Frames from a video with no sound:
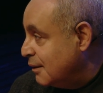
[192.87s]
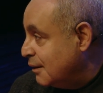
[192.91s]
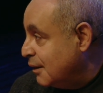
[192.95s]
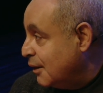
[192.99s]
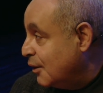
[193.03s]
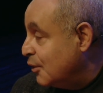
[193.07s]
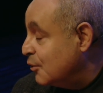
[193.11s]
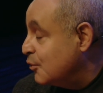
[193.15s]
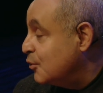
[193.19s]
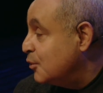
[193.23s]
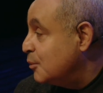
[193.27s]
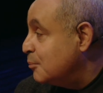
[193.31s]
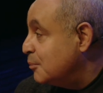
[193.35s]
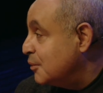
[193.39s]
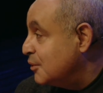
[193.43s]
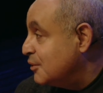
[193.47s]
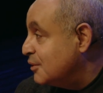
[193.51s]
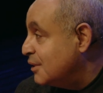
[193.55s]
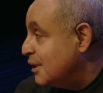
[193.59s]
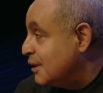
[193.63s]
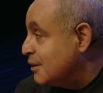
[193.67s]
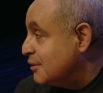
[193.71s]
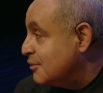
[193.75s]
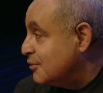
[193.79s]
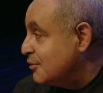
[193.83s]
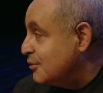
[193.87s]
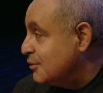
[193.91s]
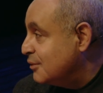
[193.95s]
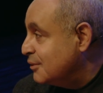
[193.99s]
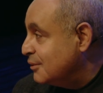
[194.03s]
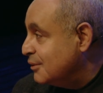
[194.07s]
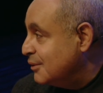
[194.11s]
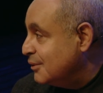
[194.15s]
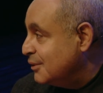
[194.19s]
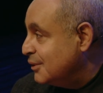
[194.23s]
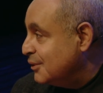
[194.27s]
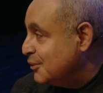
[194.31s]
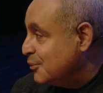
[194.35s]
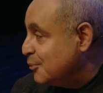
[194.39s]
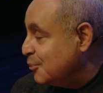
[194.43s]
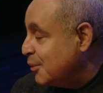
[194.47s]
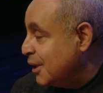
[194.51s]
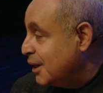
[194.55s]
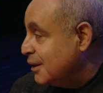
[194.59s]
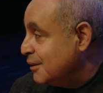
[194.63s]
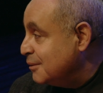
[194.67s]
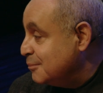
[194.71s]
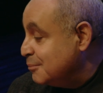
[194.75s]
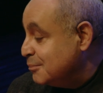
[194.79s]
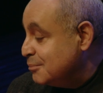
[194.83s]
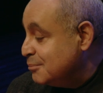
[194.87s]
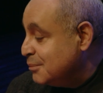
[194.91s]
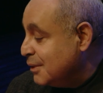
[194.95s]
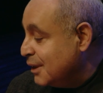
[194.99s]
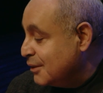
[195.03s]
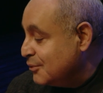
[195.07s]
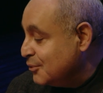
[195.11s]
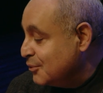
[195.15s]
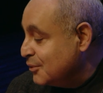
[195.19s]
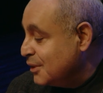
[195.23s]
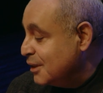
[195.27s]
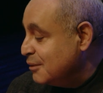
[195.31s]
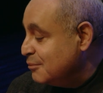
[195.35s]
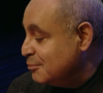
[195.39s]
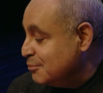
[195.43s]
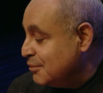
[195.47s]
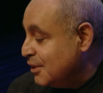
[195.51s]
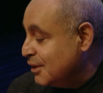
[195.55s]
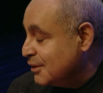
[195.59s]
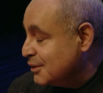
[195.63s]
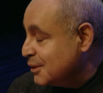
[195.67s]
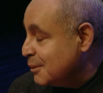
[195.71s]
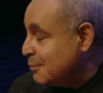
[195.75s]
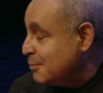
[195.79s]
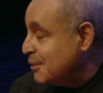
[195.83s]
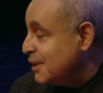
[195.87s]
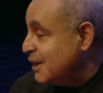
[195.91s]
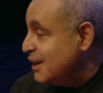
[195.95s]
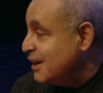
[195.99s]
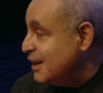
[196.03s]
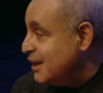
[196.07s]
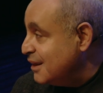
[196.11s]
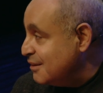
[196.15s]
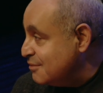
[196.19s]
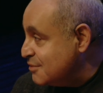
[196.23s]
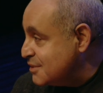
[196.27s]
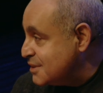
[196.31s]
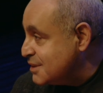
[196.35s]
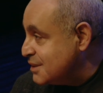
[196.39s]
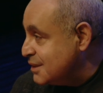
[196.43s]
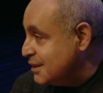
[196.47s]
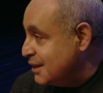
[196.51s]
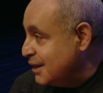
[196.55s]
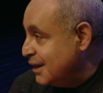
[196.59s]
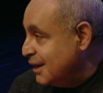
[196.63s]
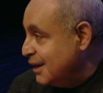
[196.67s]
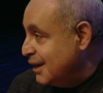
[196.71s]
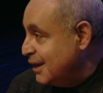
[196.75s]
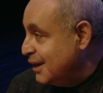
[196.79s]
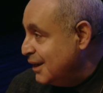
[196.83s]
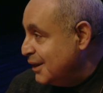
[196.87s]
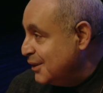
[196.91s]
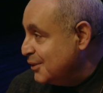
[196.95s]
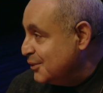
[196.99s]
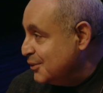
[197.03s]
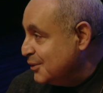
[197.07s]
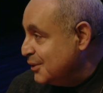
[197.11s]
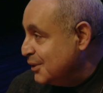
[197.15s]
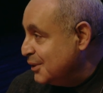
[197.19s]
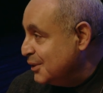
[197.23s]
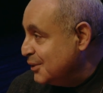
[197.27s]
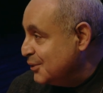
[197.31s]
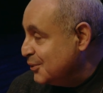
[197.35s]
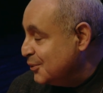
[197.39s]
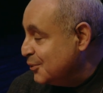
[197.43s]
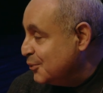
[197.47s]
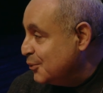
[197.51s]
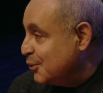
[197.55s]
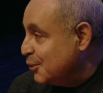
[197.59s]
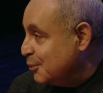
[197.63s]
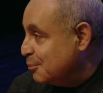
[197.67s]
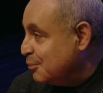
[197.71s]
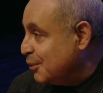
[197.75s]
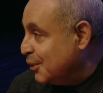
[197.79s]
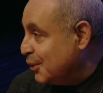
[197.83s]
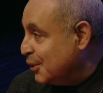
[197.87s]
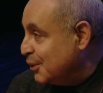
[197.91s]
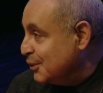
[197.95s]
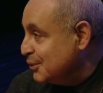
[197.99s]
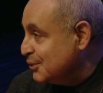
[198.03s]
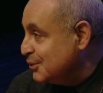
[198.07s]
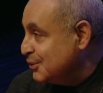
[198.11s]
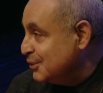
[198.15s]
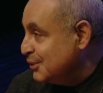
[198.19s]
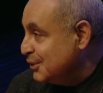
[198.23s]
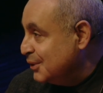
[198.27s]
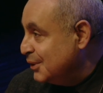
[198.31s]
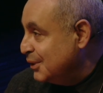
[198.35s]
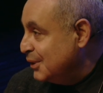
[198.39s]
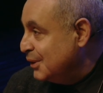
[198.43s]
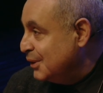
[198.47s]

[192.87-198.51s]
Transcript: argument, that, in a way, I don't think Wagner believes in the robot,